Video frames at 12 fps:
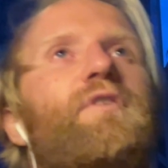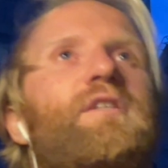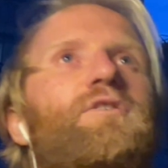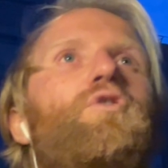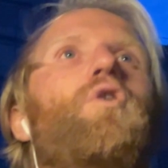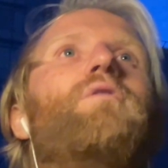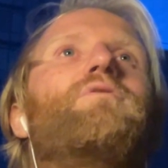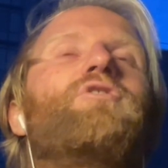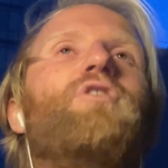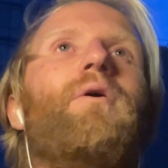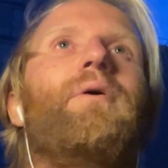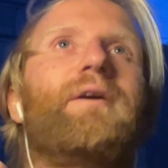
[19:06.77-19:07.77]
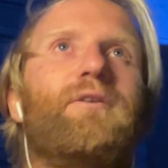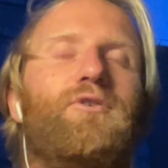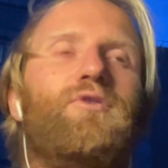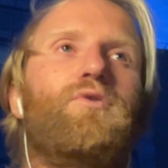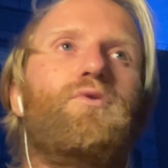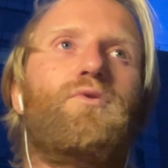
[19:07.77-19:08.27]
is not going
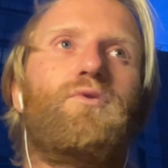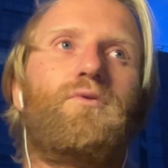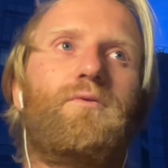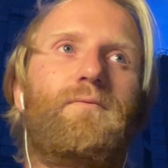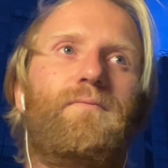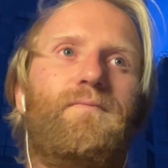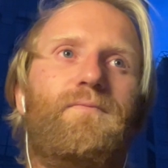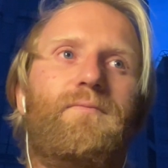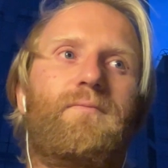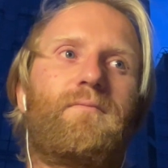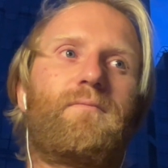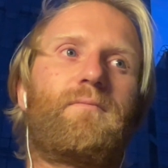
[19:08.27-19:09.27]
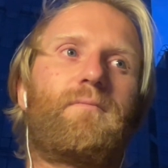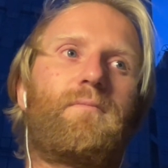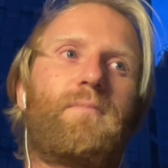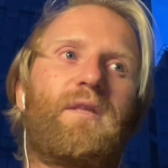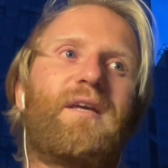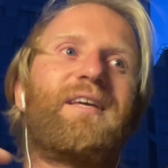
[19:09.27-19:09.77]
to
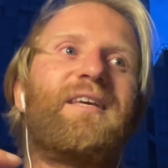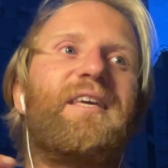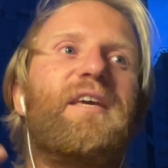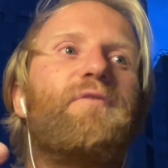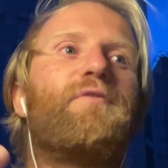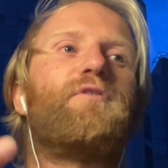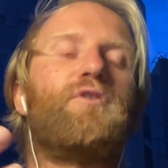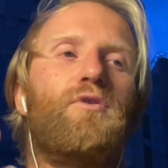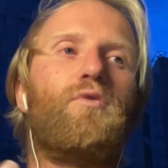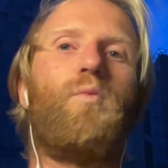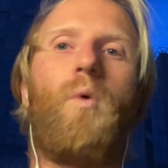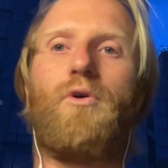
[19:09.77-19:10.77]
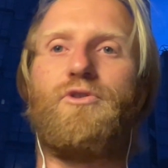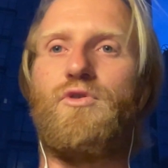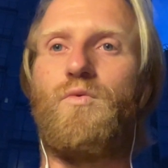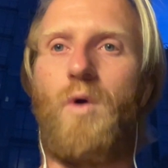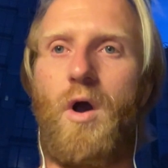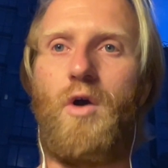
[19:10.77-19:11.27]
gift you what you
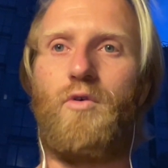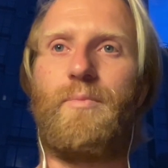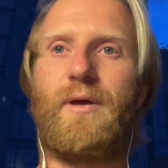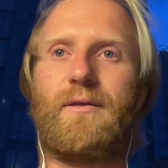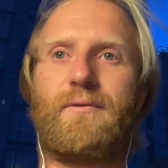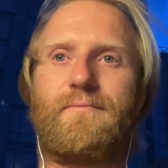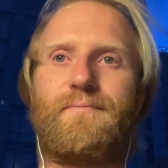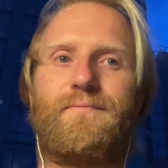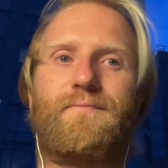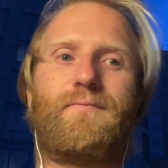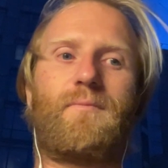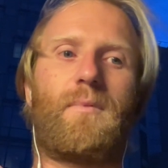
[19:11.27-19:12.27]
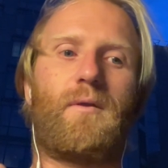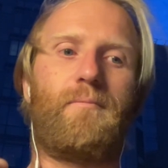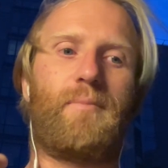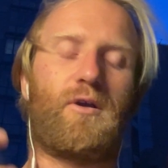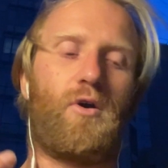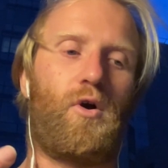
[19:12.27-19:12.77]
were hoping,
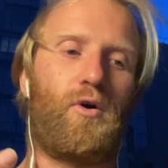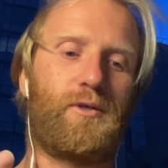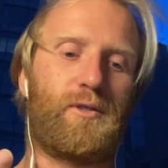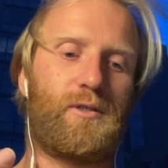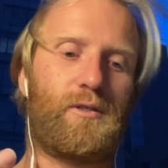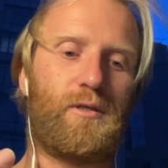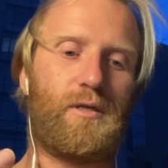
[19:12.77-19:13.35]
because